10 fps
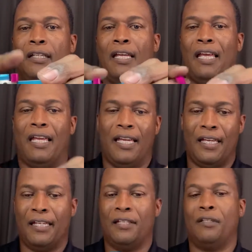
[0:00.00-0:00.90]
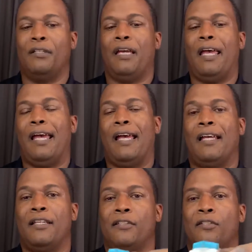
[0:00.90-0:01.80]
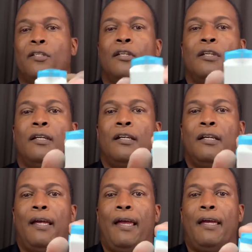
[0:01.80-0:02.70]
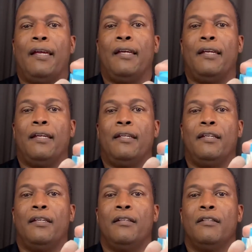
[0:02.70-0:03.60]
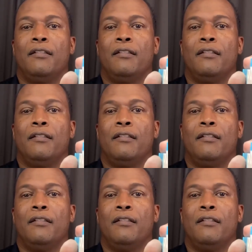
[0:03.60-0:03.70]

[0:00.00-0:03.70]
and has a